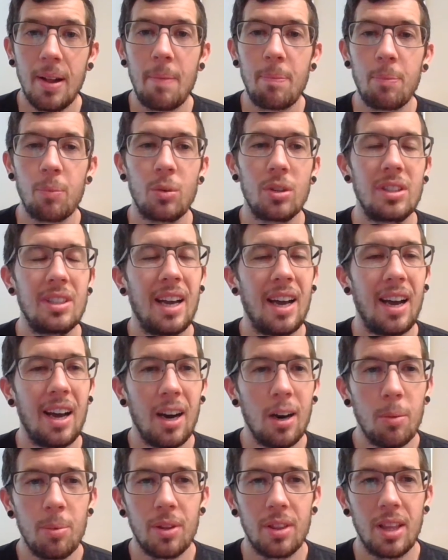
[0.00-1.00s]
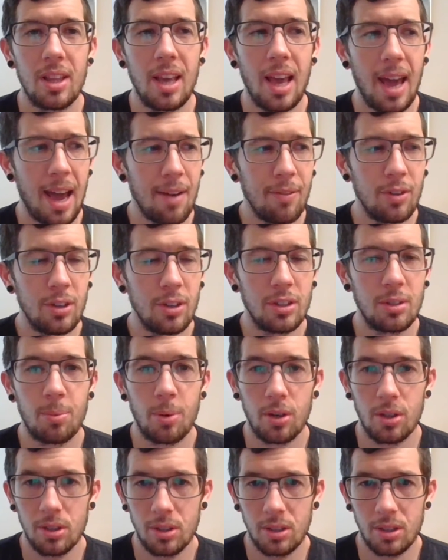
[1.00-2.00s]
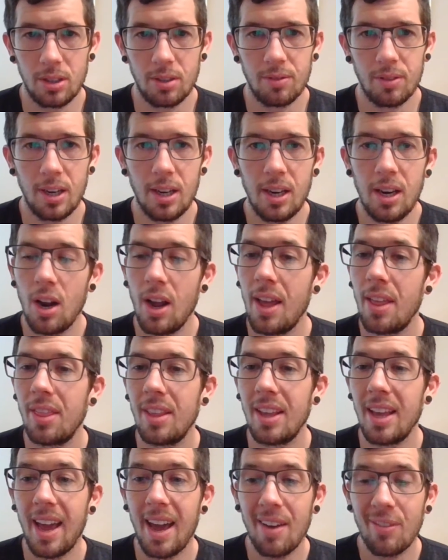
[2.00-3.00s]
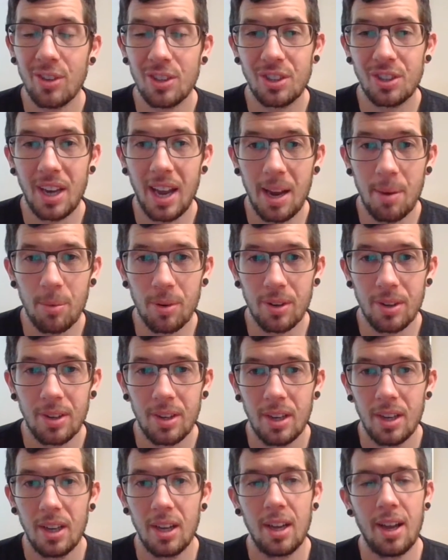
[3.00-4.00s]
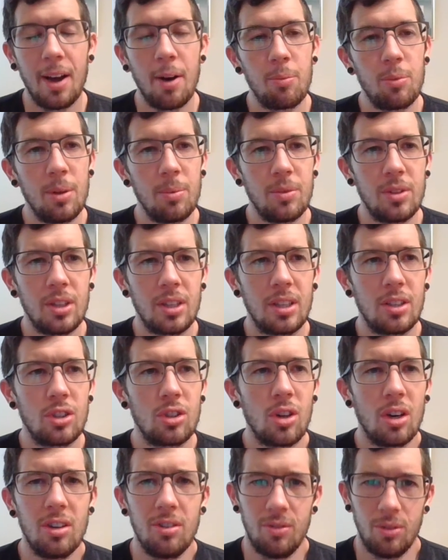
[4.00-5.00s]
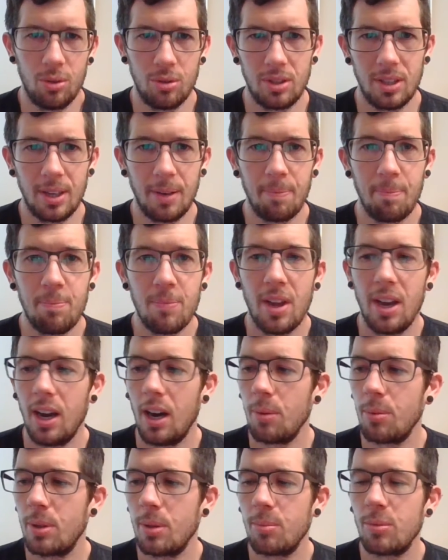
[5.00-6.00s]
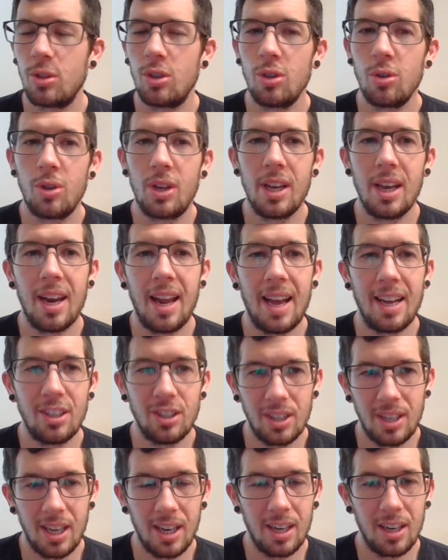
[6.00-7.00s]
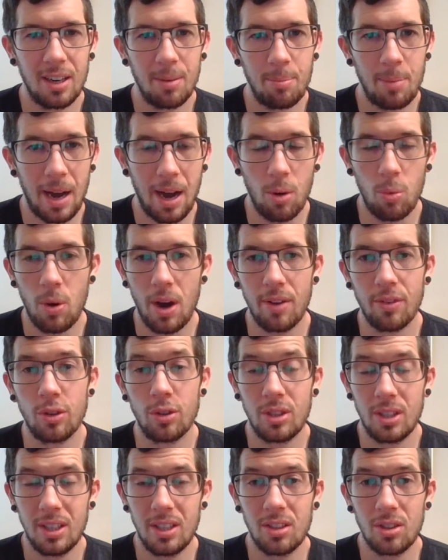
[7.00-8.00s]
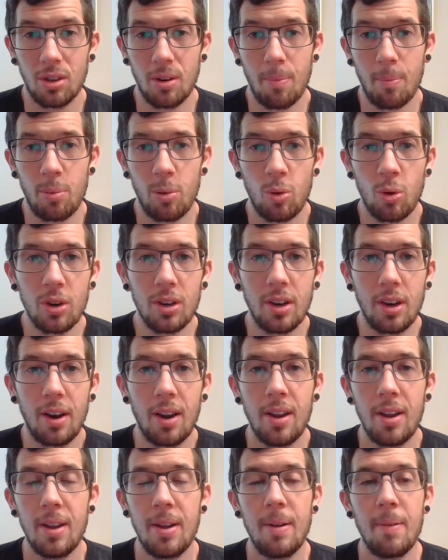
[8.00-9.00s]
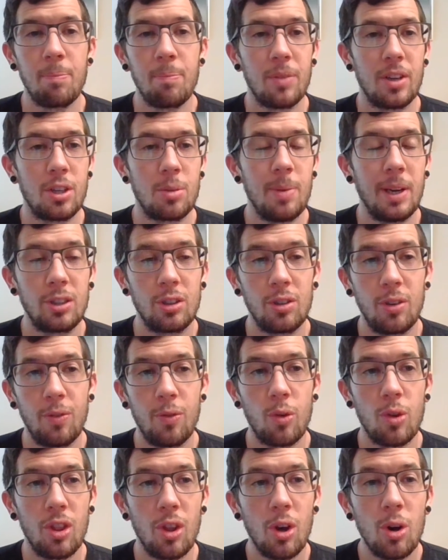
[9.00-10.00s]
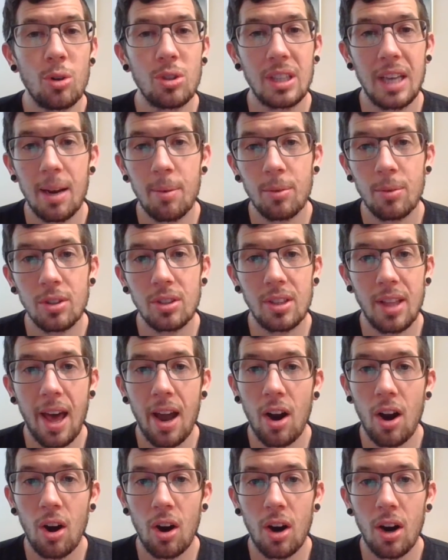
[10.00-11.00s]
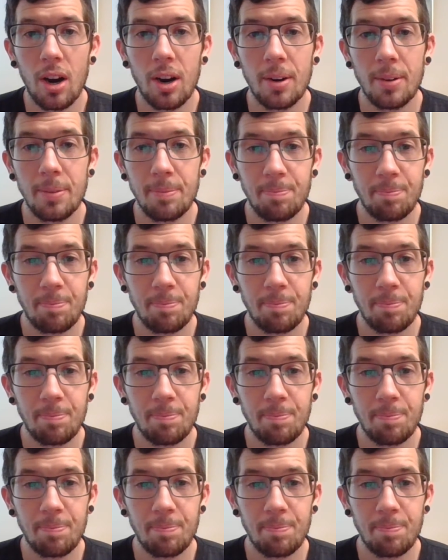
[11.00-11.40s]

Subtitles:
the average person, right? And the average gamer. Help them to start a routine. Help them to get educated about why routines are important, especially for those gamers that are,